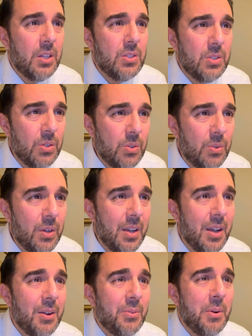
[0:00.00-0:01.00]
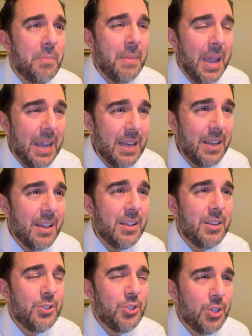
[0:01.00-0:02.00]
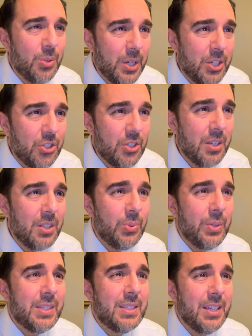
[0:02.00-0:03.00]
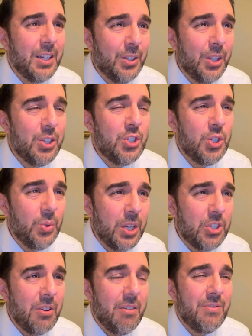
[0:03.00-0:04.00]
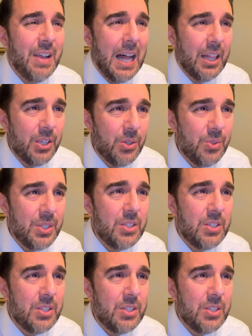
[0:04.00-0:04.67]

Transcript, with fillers: to remain Jewish, to instill Jewish values.